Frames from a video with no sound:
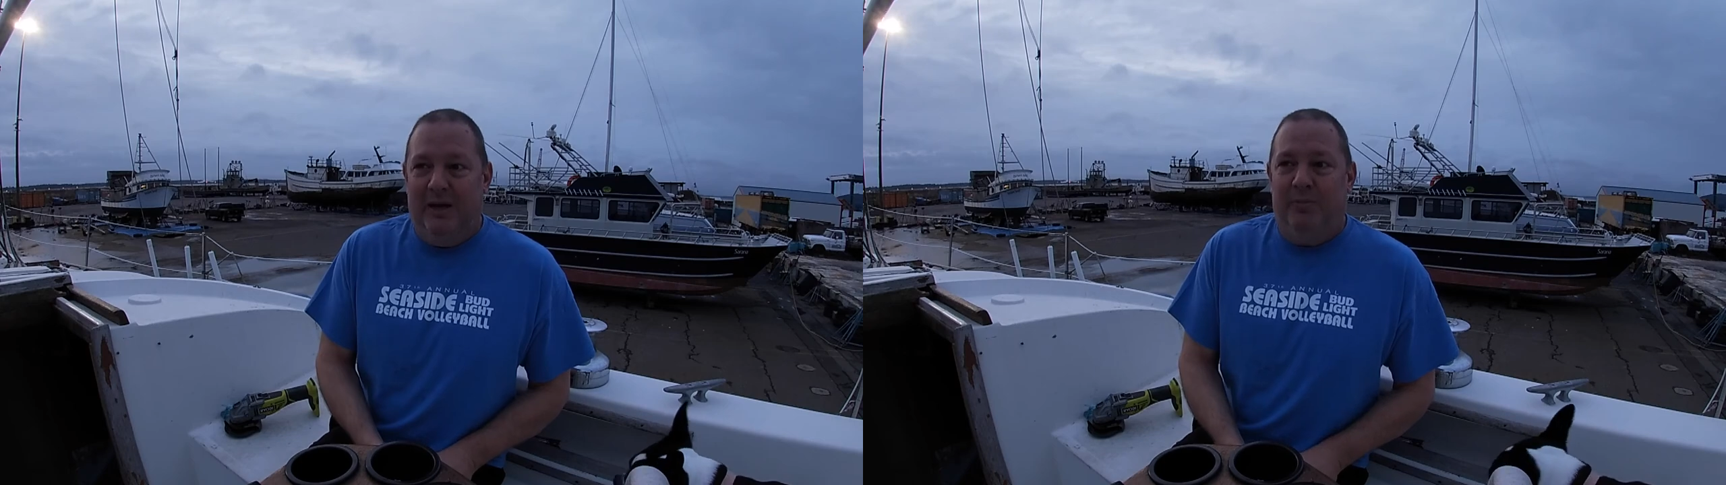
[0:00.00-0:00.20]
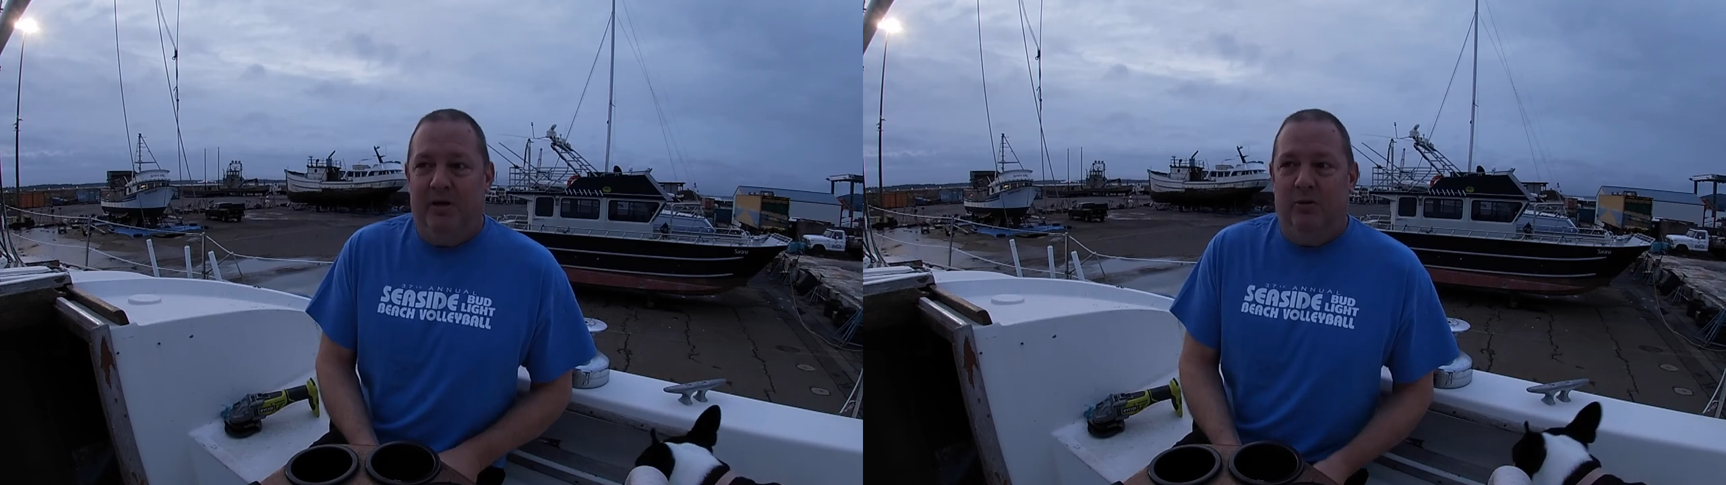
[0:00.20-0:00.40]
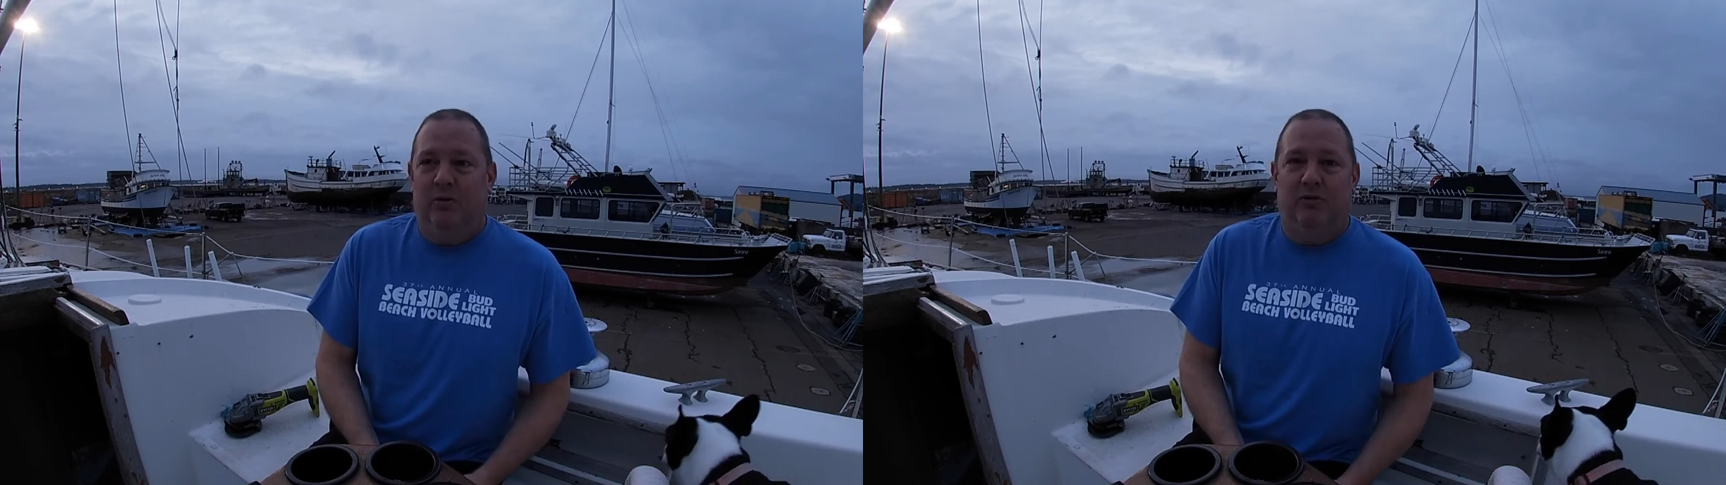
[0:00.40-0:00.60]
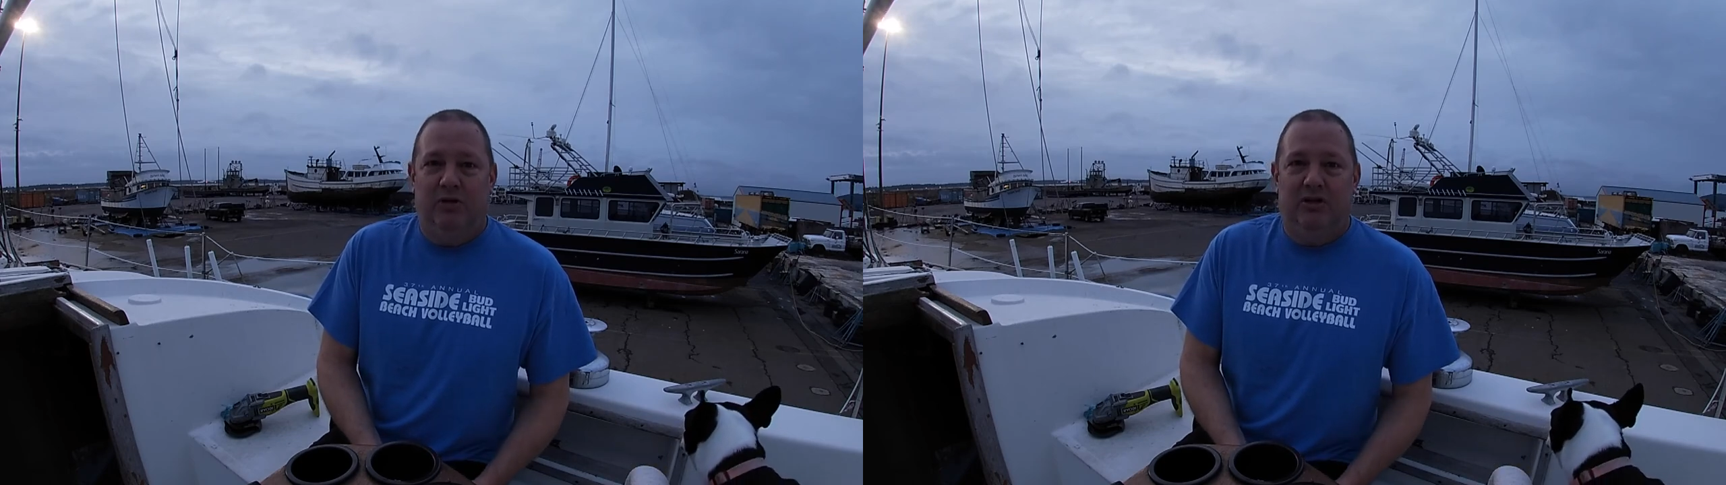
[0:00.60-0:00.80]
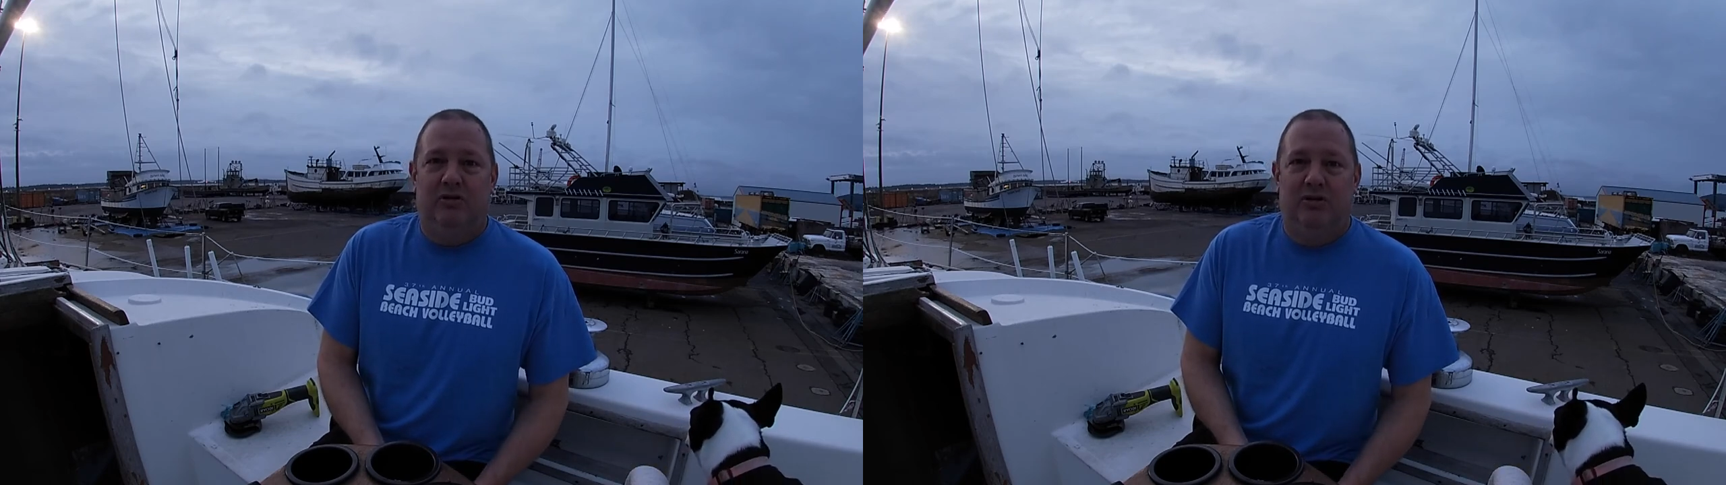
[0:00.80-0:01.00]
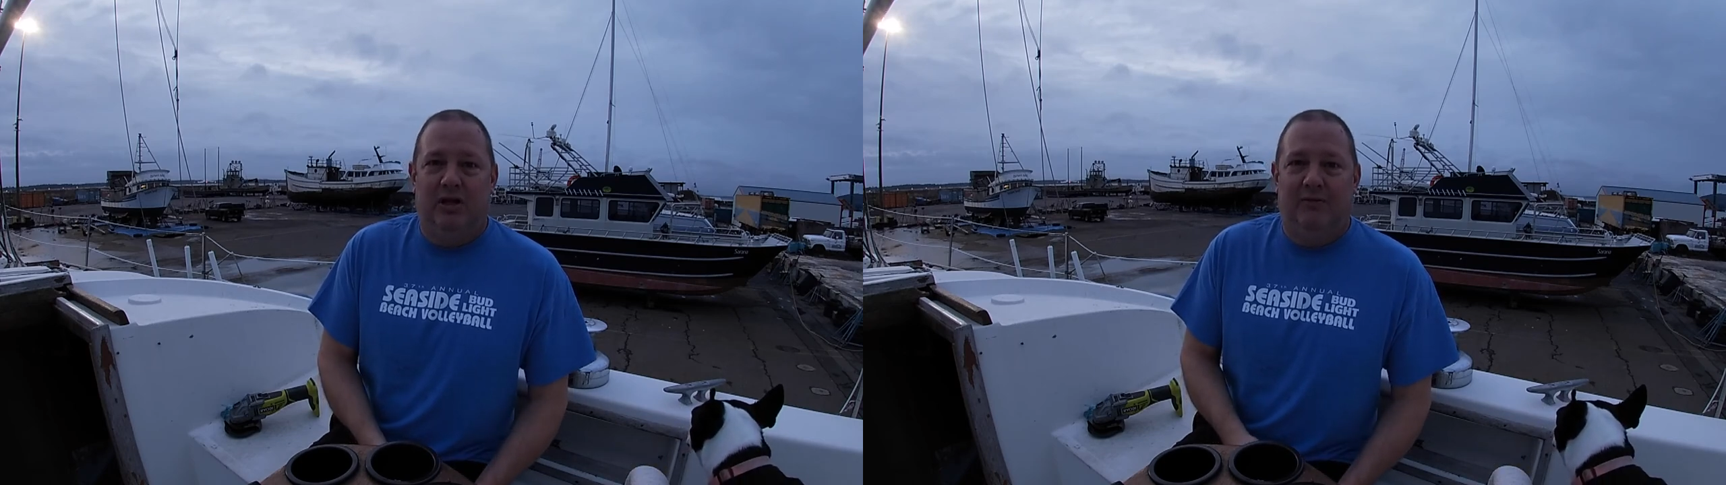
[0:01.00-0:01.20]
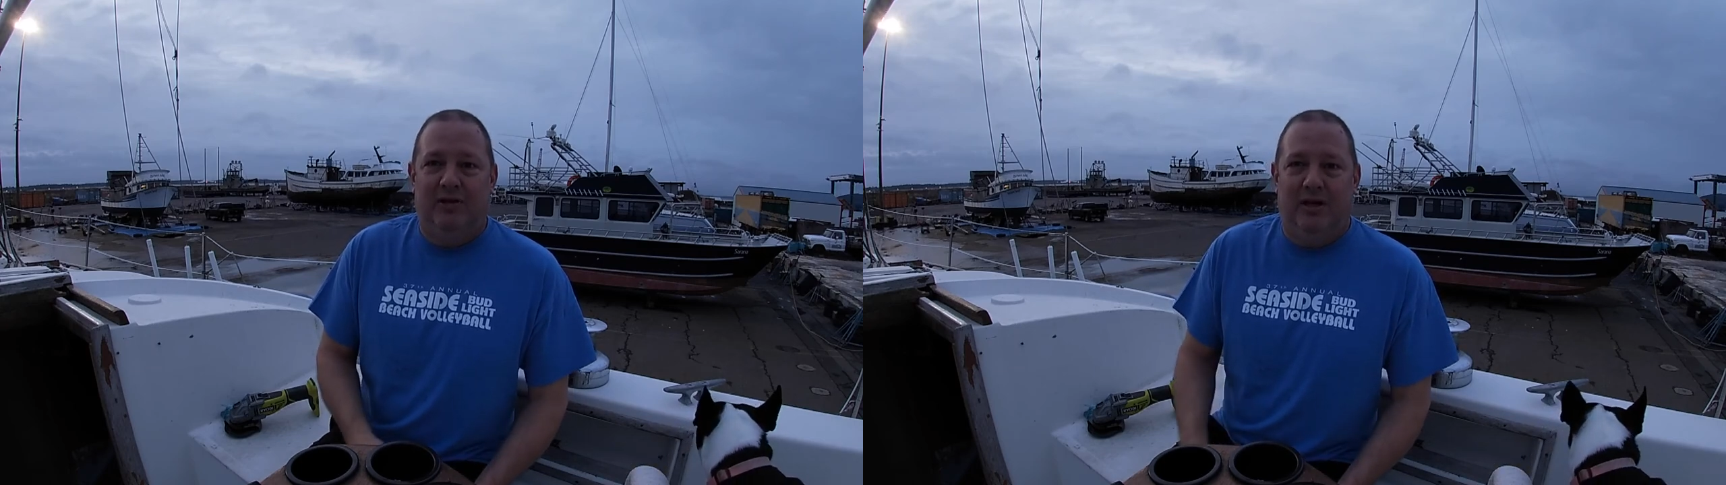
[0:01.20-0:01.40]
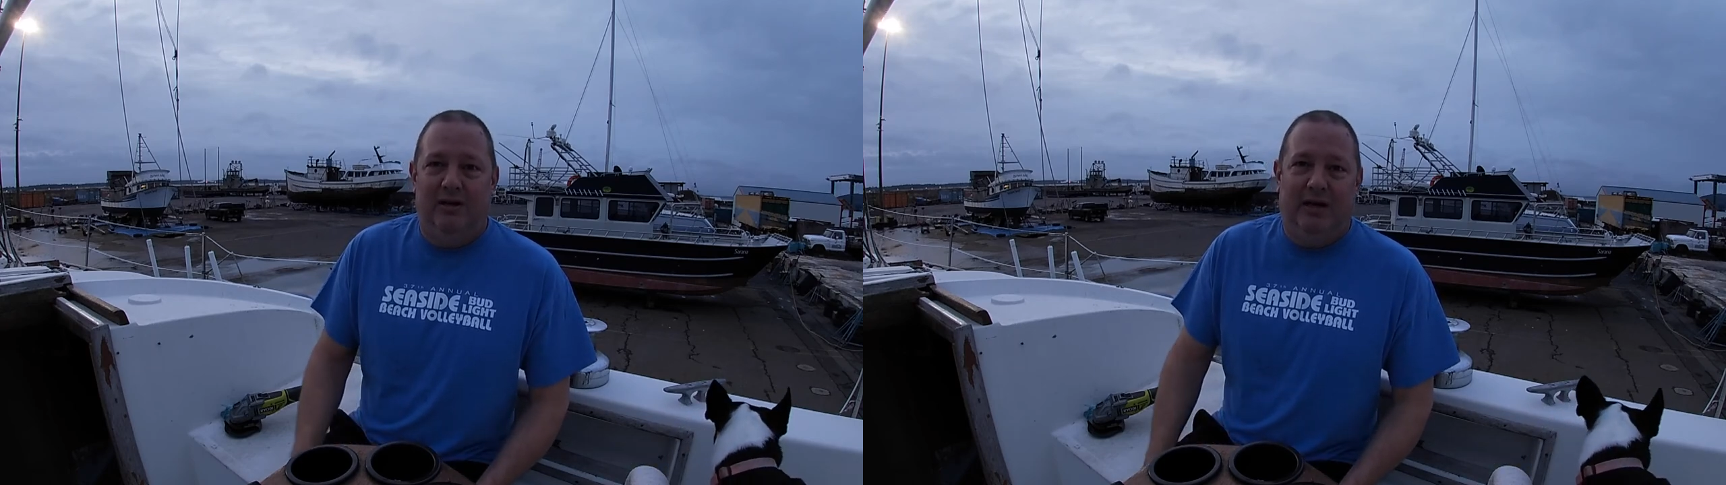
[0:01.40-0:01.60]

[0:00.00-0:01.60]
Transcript: opinion, with the research that I've done,